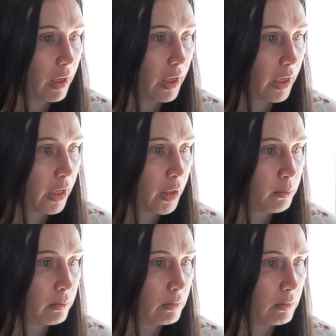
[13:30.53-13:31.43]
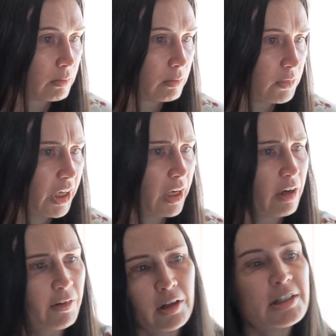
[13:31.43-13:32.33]
Um, yeah, I
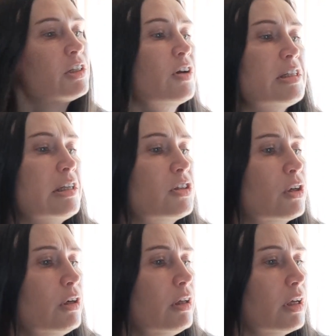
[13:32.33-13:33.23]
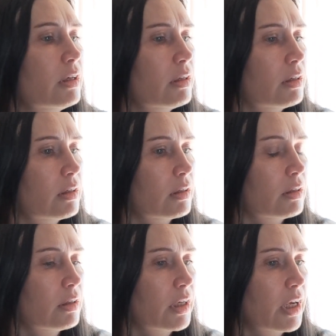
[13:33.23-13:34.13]
find this interesting too that
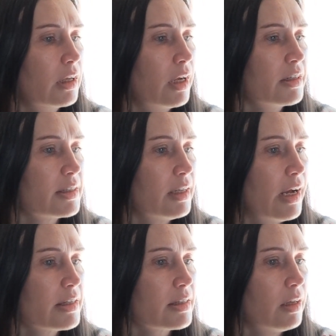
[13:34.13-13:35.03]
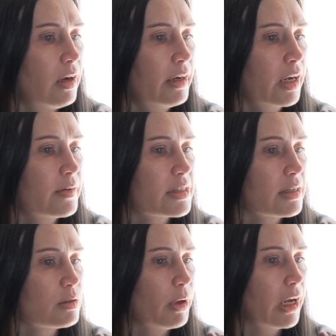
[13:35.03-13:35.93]
again, like this last line, how it
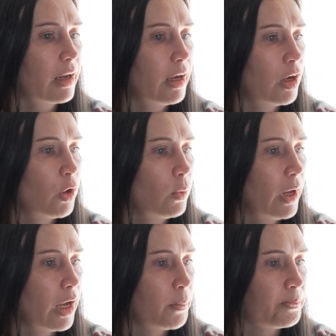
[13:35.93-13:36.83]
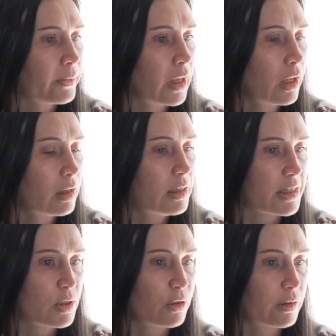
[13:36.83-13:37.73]
says about how um,
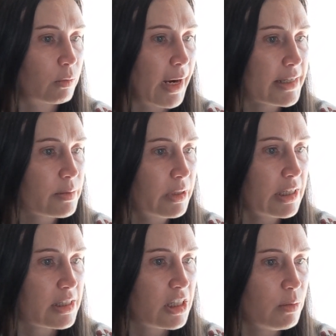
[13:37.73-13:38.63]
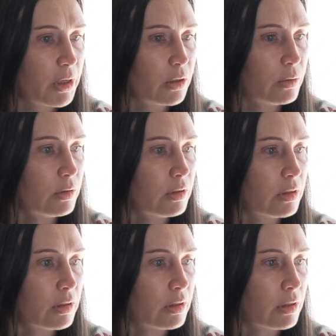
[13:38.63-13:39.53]
this sort of harassment is typical
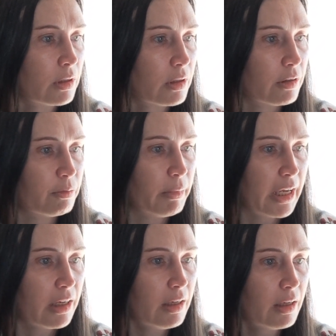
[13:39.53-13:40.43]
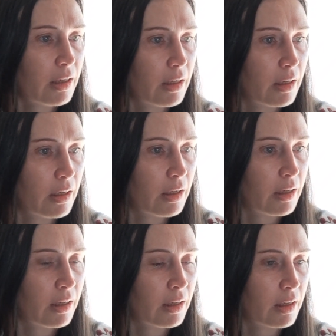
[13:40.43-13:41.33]
of me,
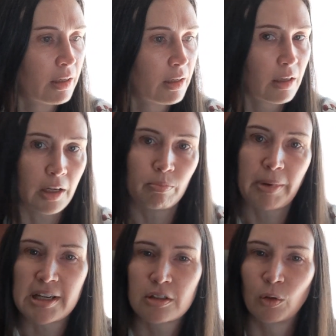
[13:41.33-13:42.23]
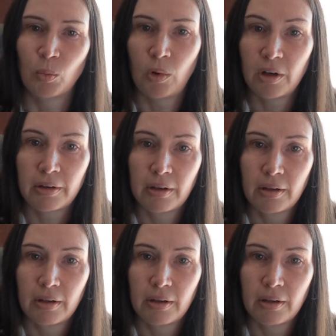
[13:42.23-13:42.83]
like based on what.